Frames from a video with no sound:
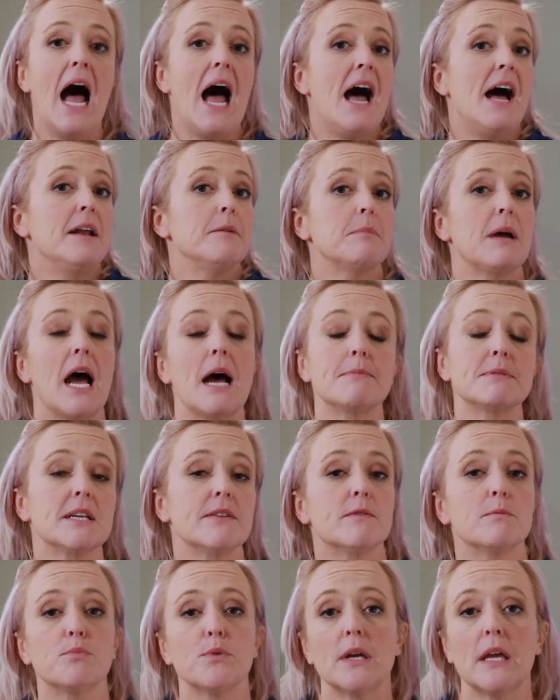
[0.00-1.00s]
and perhaps
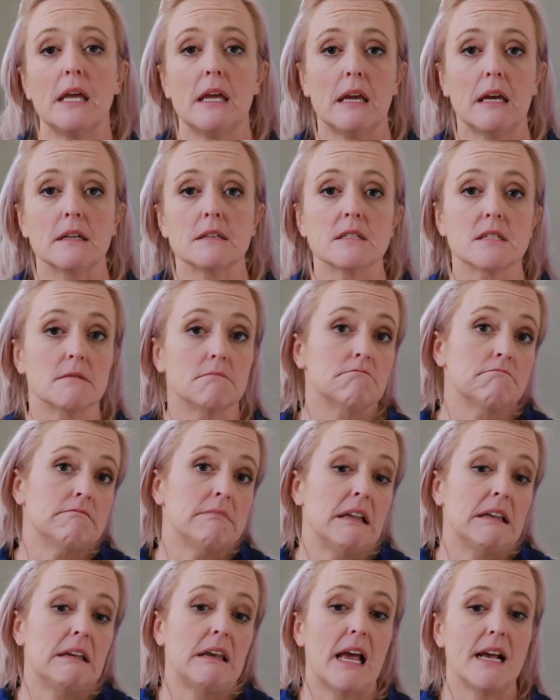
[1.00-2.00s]
even bringing in some
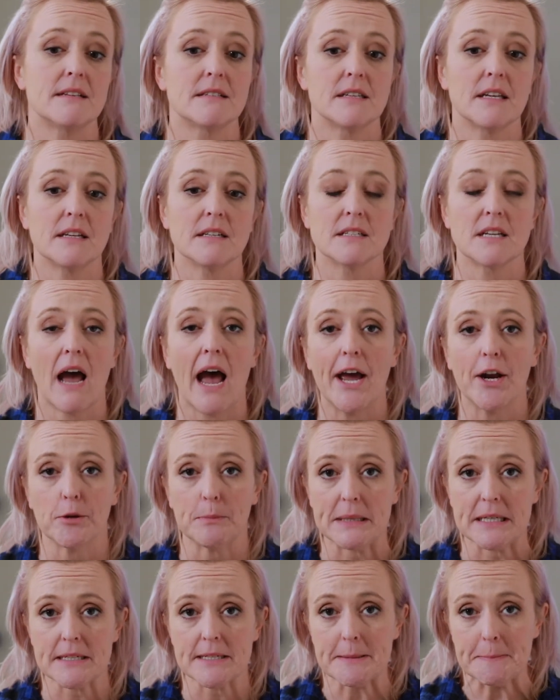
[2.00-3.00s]
less
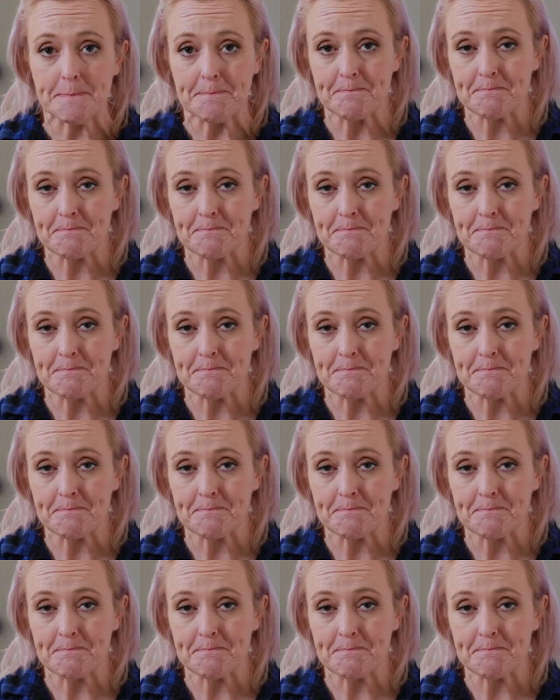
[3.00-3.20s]
entitlement.